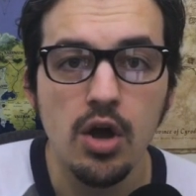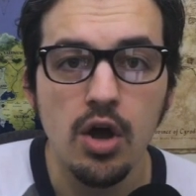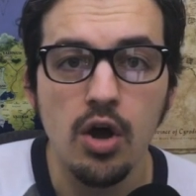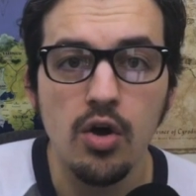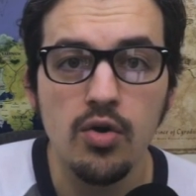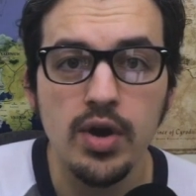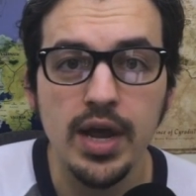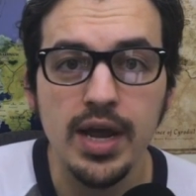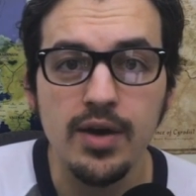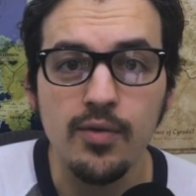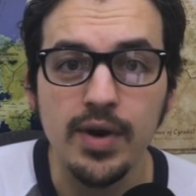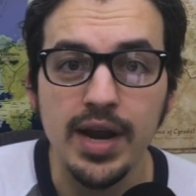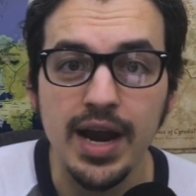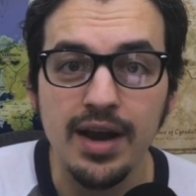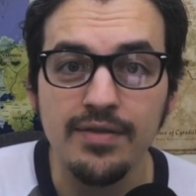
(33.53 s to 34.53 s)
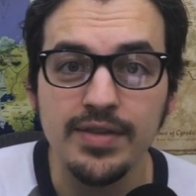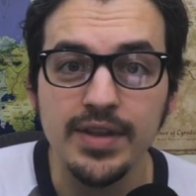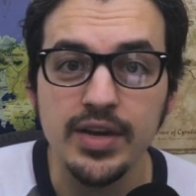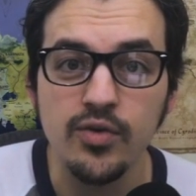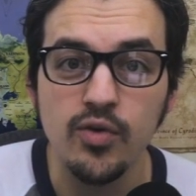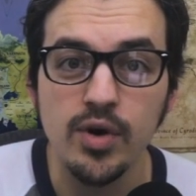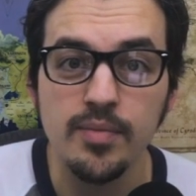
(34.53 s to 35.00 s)
Okay, we have the
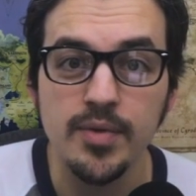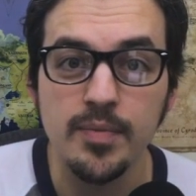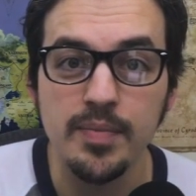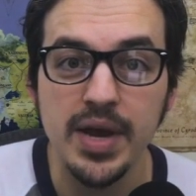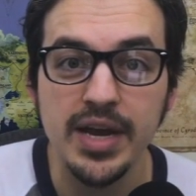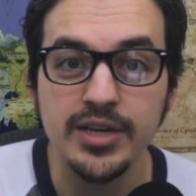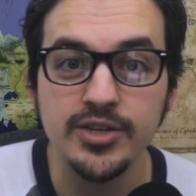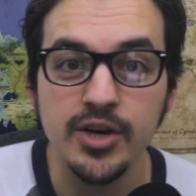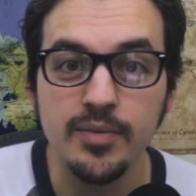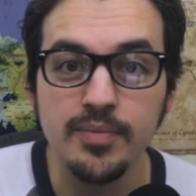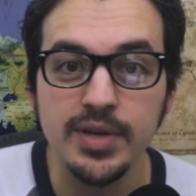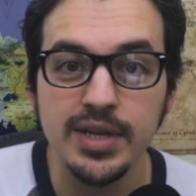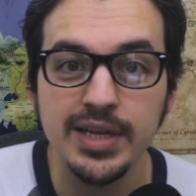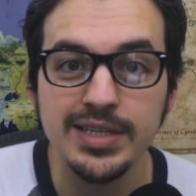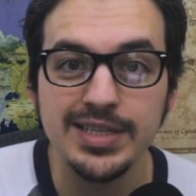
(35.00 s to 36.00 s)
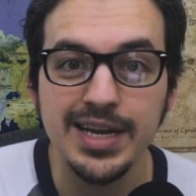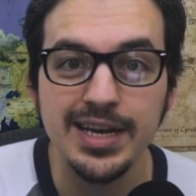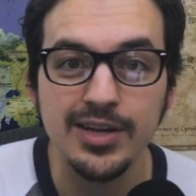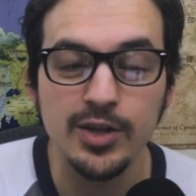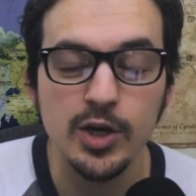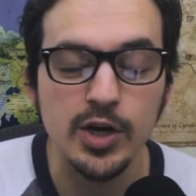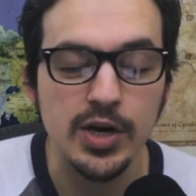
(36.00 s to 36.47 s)
equipment page open. Let's take
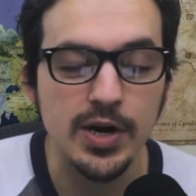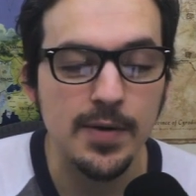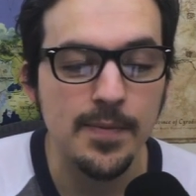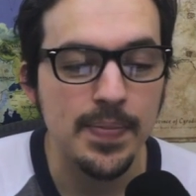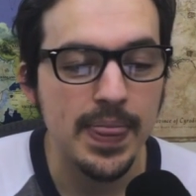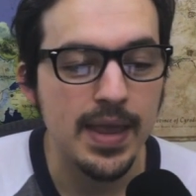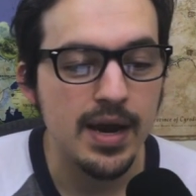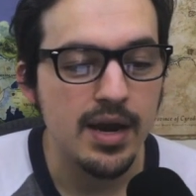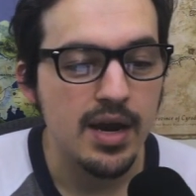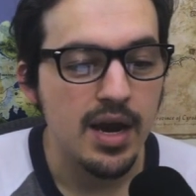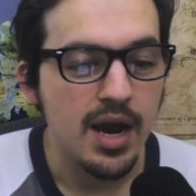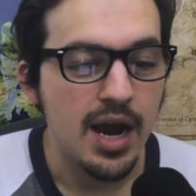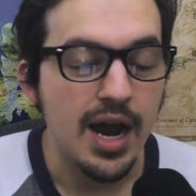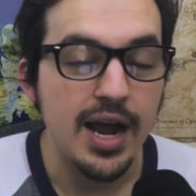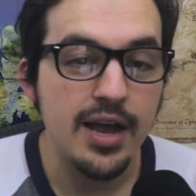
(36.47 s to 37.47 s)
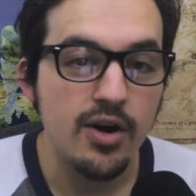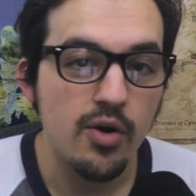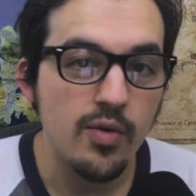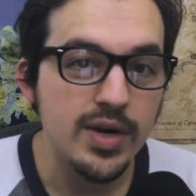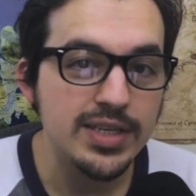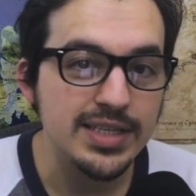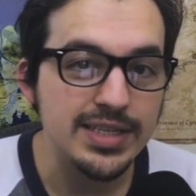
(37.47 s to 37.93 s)
a look. I had
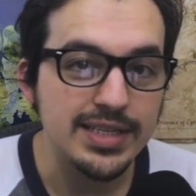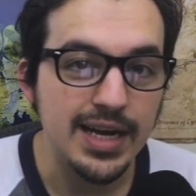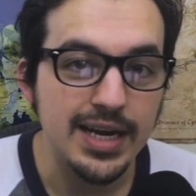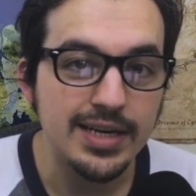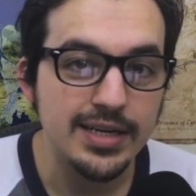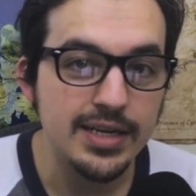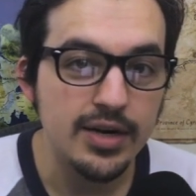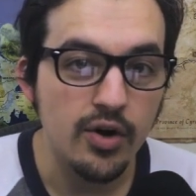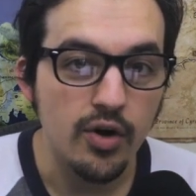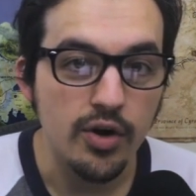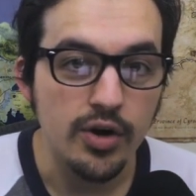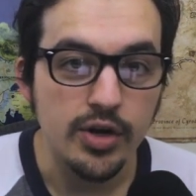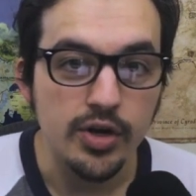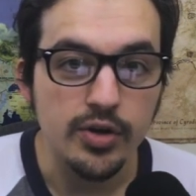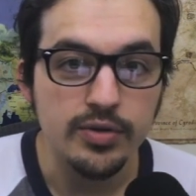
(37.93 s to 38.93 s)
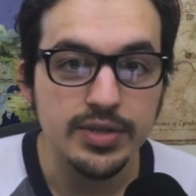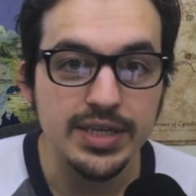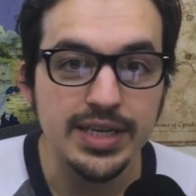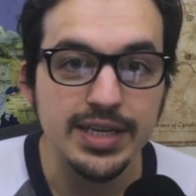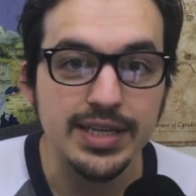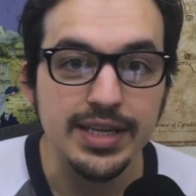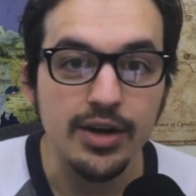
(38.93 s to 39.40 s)
always intended on
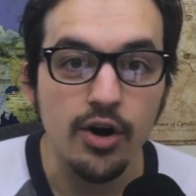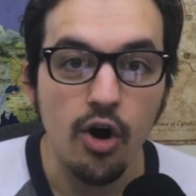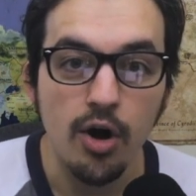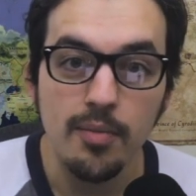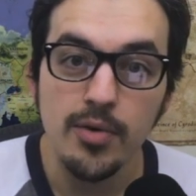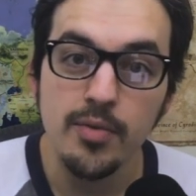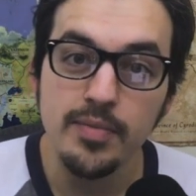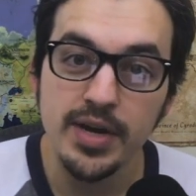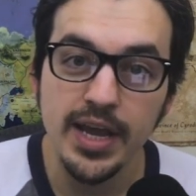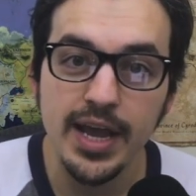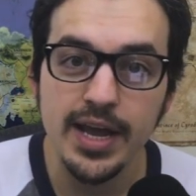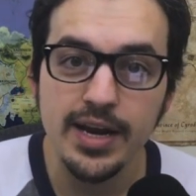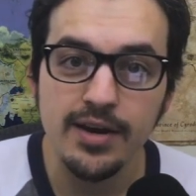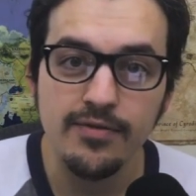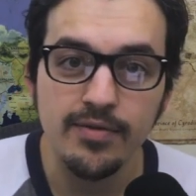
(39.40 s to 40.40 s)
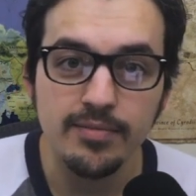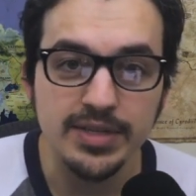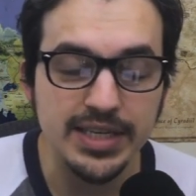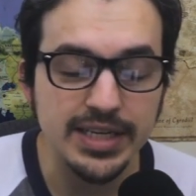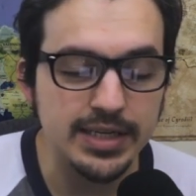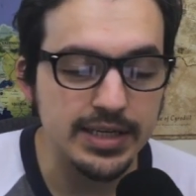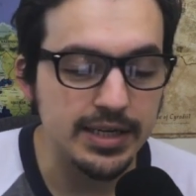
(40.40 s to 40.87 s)
using the armor mechanic from
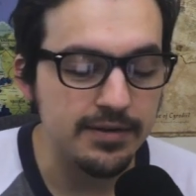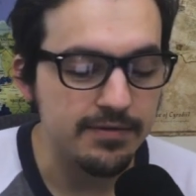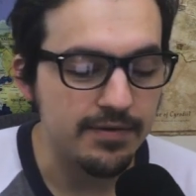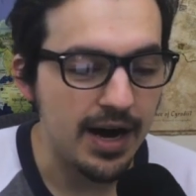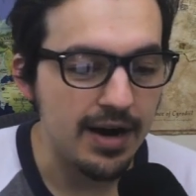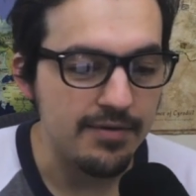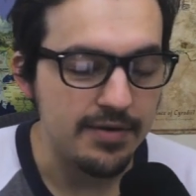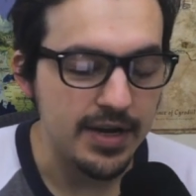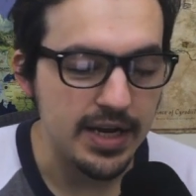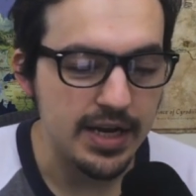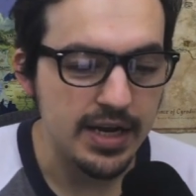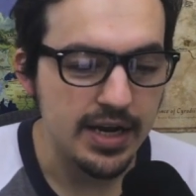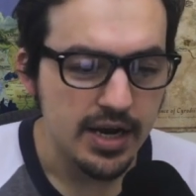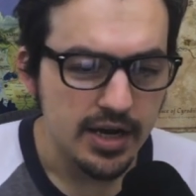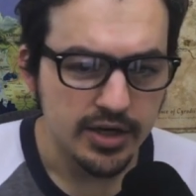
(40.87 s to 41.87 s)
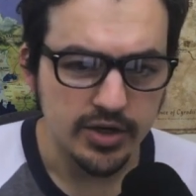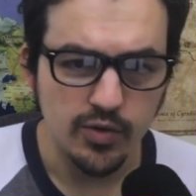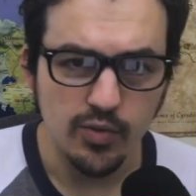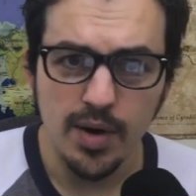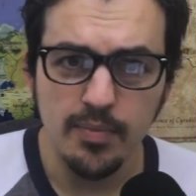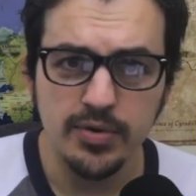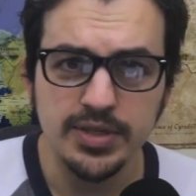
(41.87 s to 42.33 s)
D&D 5e to
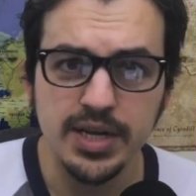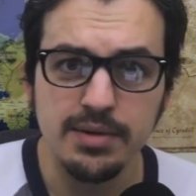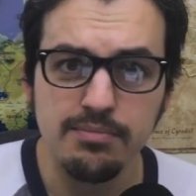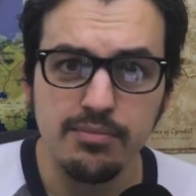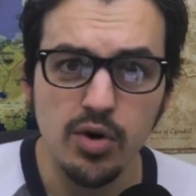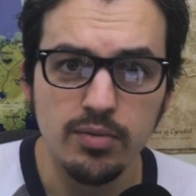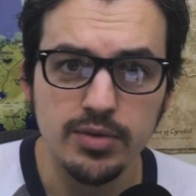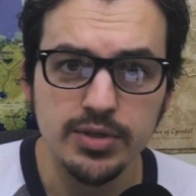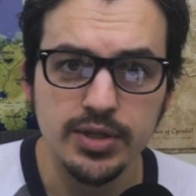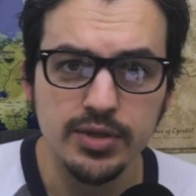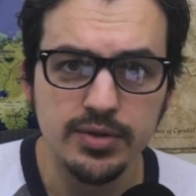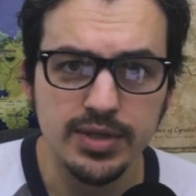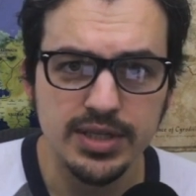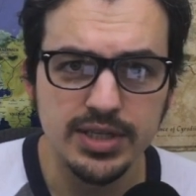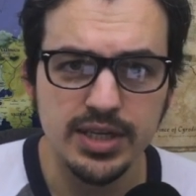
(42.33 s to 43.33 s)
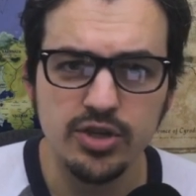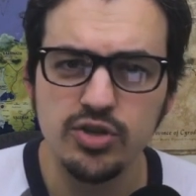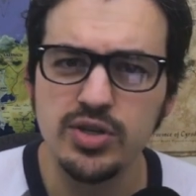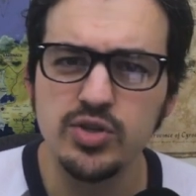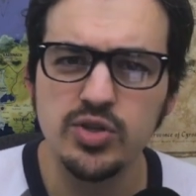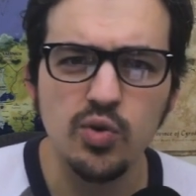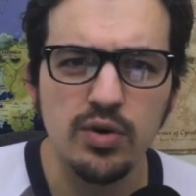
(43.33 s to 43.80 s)
represent mobile suits to
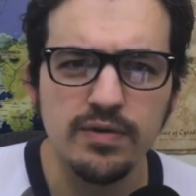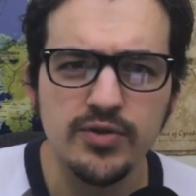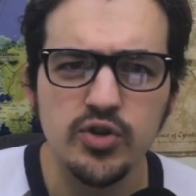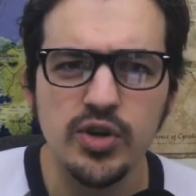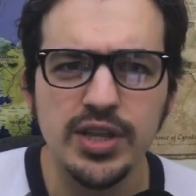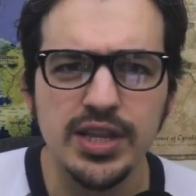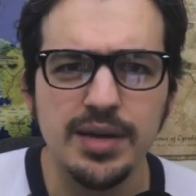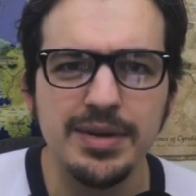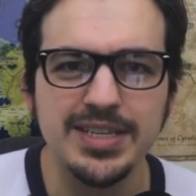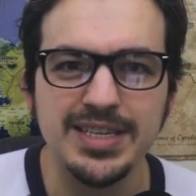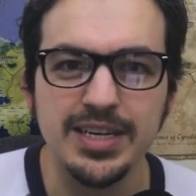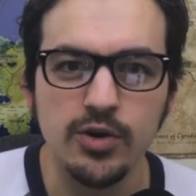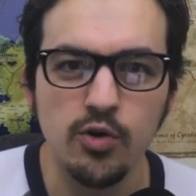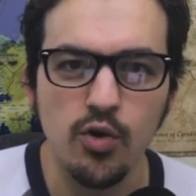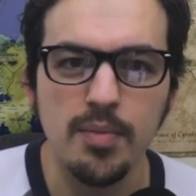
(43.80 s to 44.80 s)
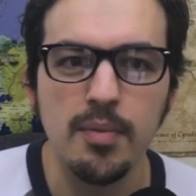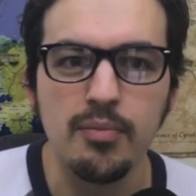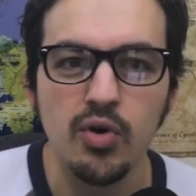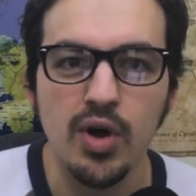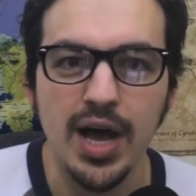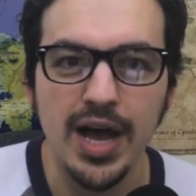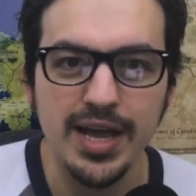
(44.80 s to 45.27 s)
sort of treat them as an
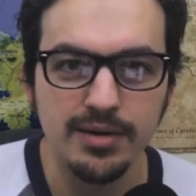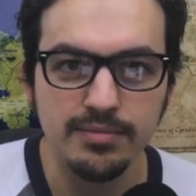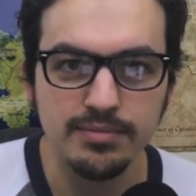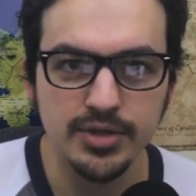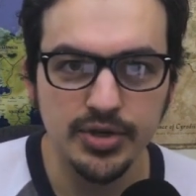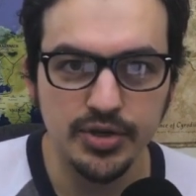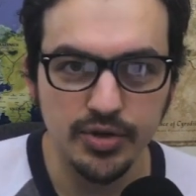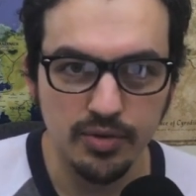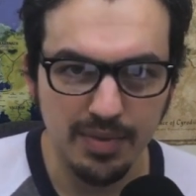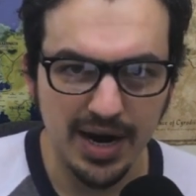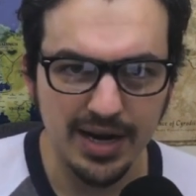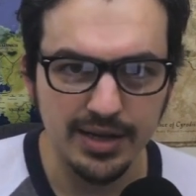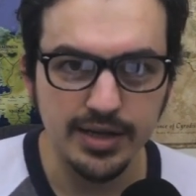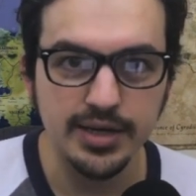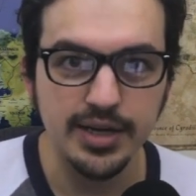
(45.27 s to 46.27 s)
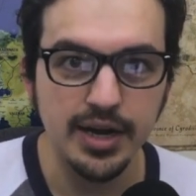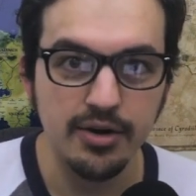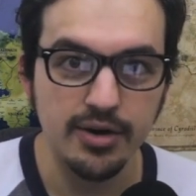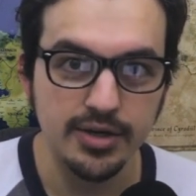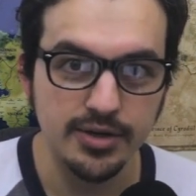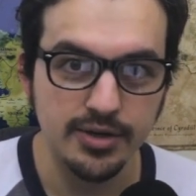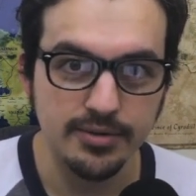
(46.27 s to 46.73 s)
equipable item to your pilot
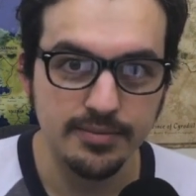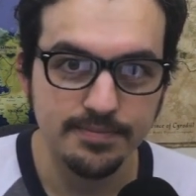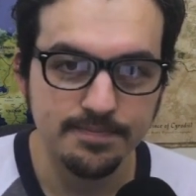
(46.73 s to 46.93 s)
character.